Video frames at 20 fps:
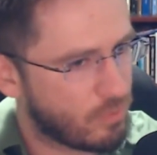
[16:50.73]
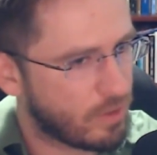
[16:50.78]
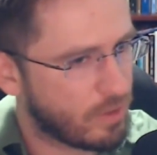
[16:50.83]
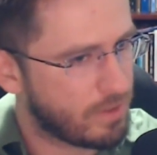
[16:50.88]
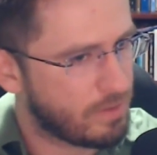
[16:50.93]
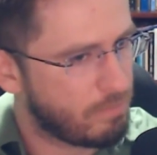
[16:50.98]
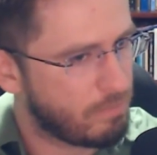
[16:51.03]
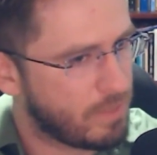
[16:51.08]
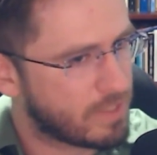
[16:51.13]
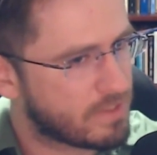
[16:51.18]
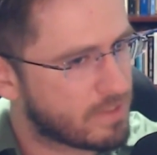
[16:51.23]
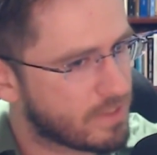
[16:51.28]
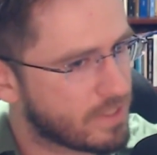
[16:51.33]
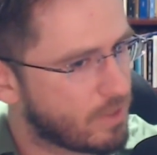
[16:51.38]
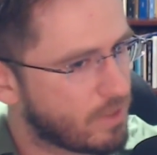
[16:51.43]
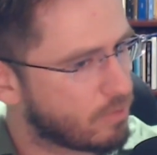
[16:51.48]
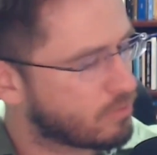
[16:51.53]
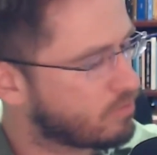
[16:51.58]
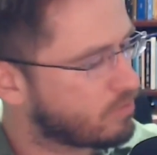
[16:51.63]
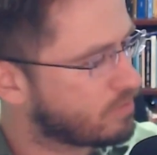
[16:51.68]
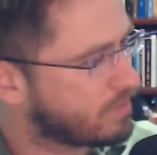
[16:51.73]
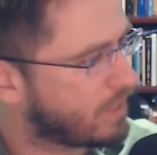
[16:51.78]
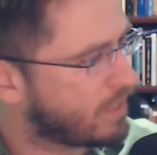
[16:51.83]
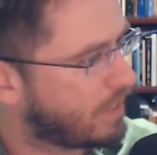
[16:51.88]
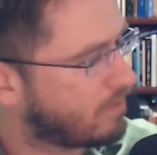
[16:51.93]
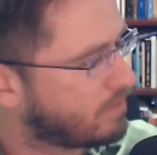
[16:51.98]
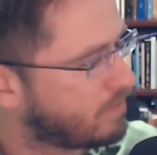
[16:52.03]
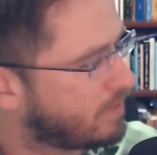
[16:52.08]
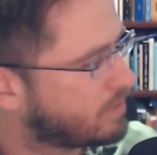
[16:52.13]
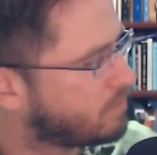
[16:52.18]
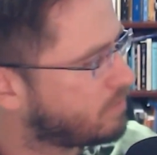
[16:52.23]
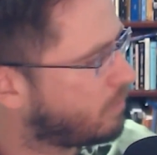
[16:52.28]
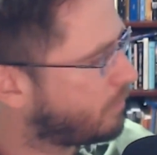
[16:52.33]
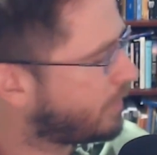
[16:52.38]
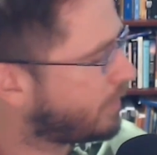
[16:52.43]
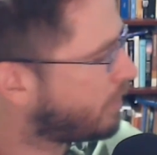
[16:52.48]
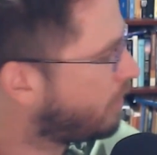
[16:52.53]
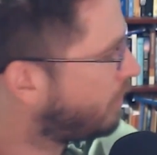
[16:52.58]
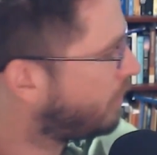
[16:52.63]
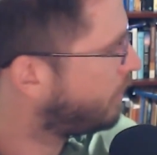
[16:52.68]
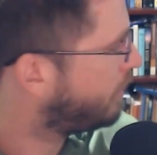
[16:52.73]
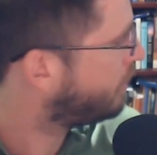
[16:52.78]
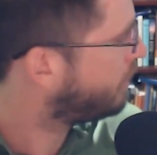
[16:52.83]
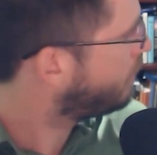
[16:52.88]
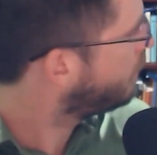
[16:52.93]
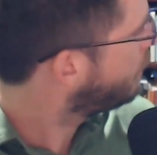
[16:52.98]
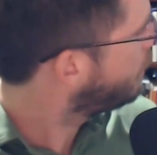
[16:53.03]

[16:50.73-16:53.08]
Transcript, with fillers: what emits the ultrasound, that's what we call it.